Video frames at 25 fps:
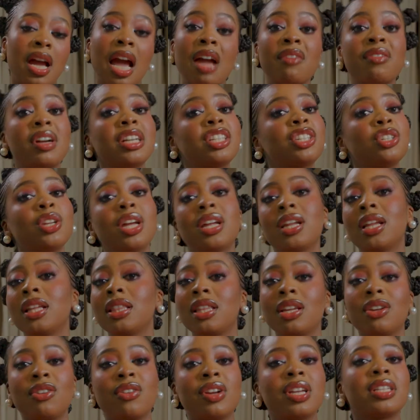I've actually not had
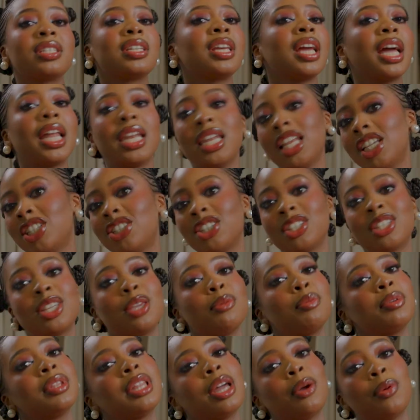anything crazy, and let's just
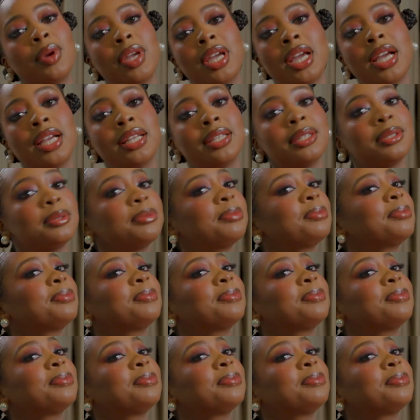keep it that way, guys.